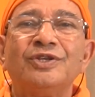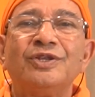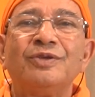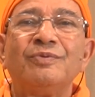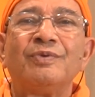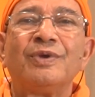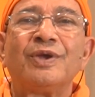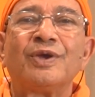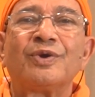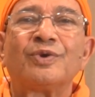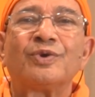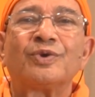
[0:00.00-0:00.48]

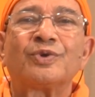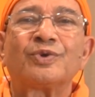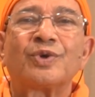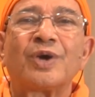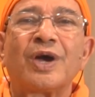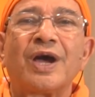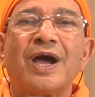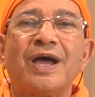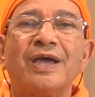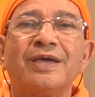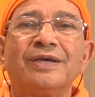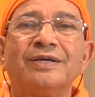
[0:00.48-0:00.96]
we go to
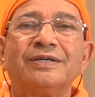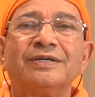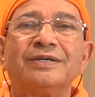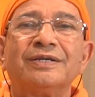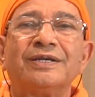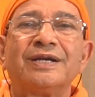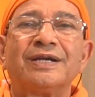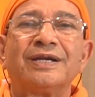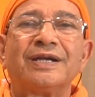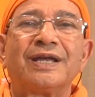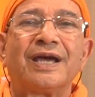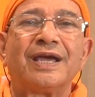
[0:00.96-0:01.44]
higher
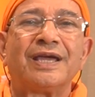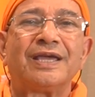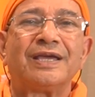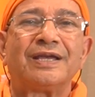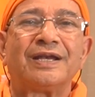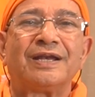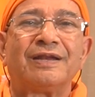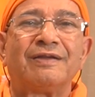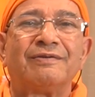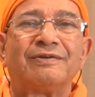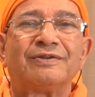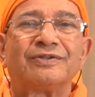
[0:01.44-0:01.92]
and higher
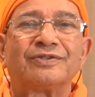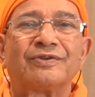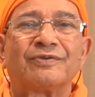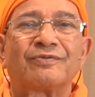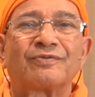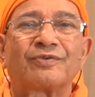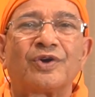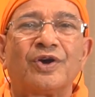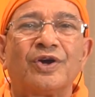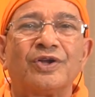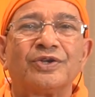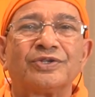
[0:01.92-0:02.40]
levels
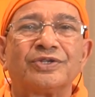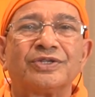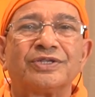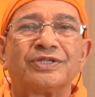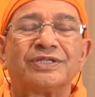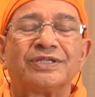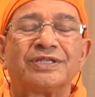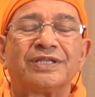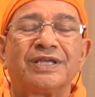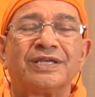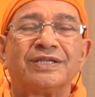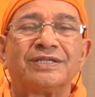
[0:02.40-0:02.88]
of
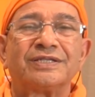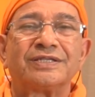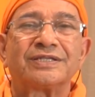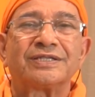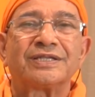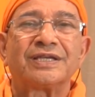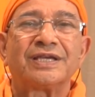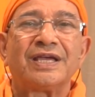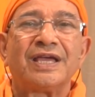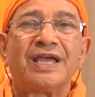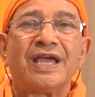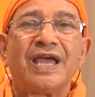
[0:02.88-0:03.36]

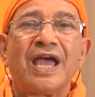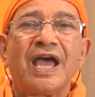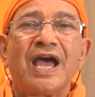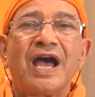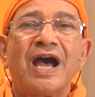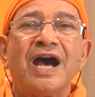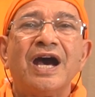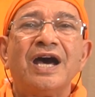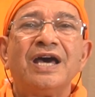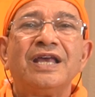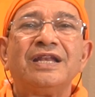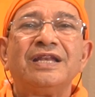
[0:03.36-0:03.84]
consciousness,
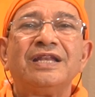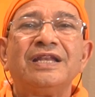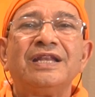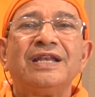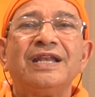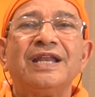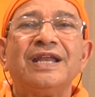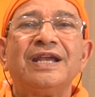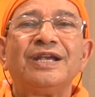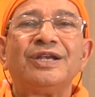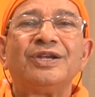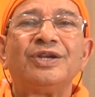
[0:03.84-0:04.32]

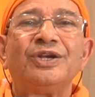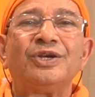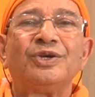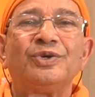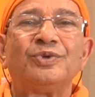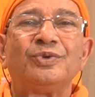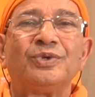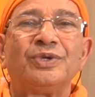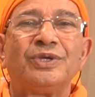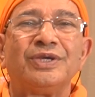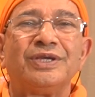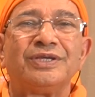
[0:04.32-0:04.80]
unrelated
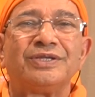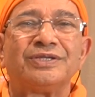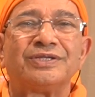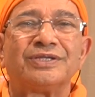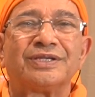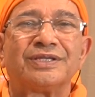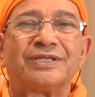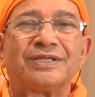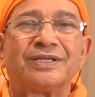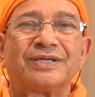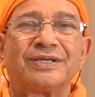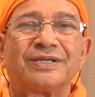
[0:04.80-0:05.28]
to each
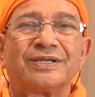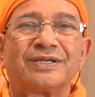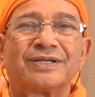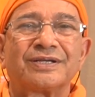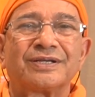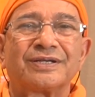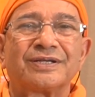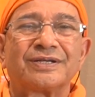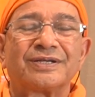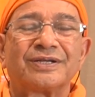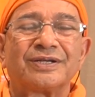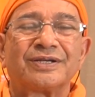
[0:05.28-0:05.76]
other.
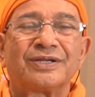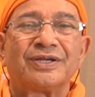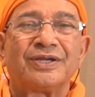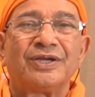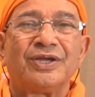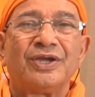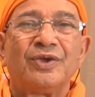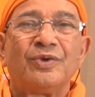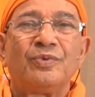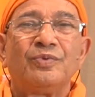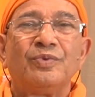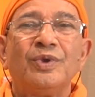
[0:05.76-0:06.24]

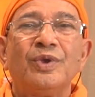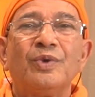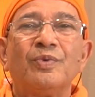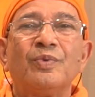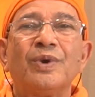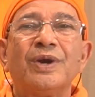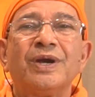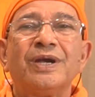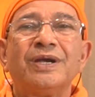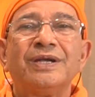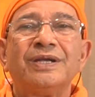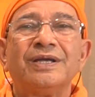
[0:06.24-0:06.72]
We
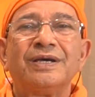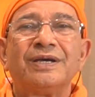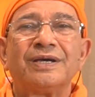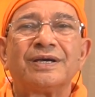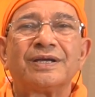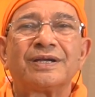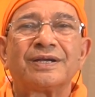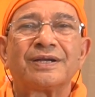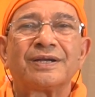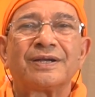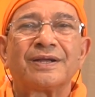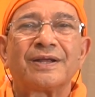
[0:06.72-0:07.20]

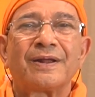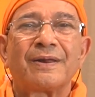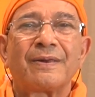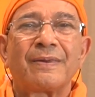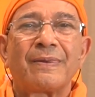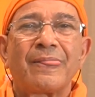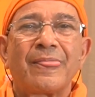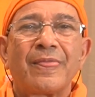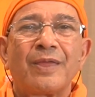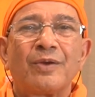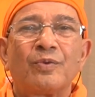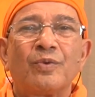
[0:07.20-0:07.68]
wonder,
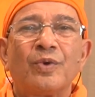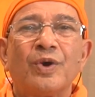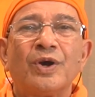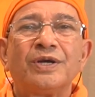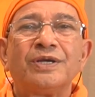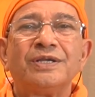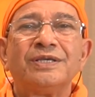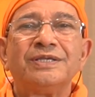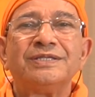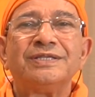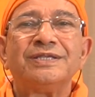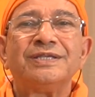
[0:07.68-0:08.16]

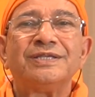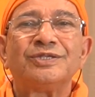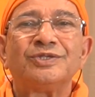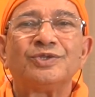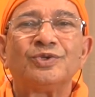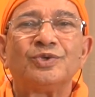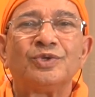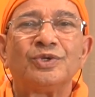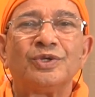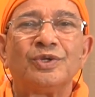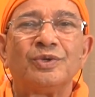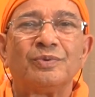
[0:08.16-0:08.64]
what is this
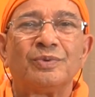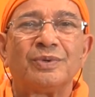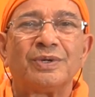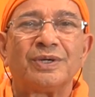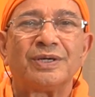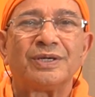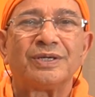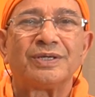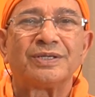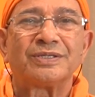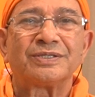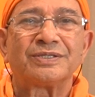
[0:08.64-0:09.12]

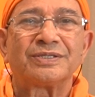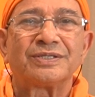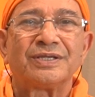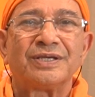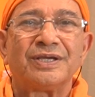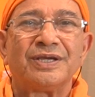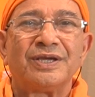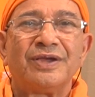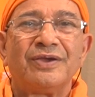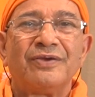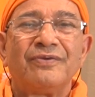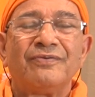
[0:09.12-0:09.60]
universe?
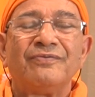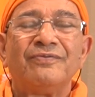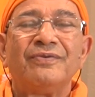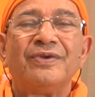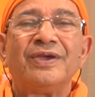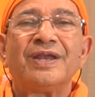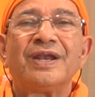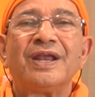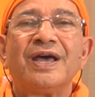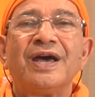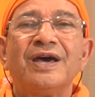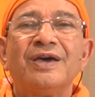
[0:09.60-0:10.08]

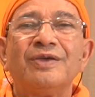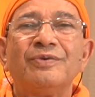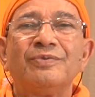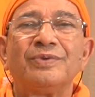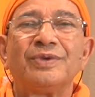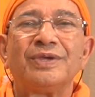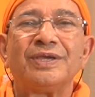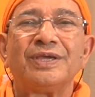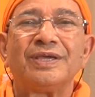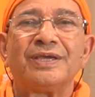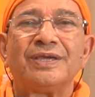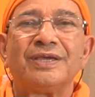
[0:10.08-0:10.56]
Where are
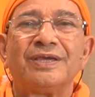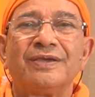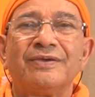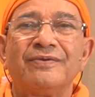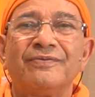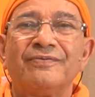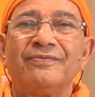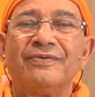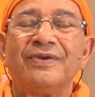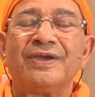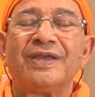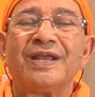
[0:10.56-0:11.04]
we?
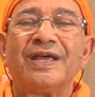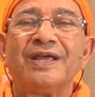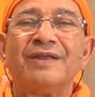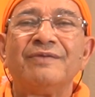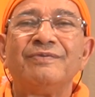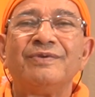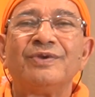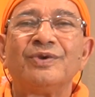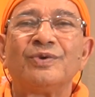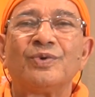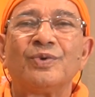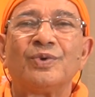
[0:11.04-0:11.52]
Where are
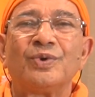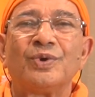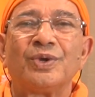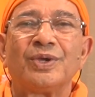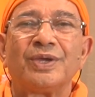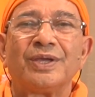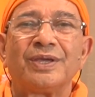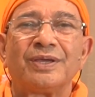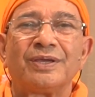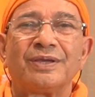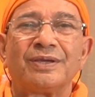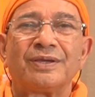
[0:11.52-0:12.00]
we
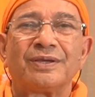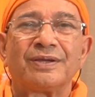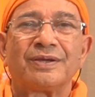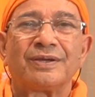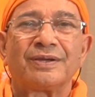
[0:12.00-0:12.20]
going?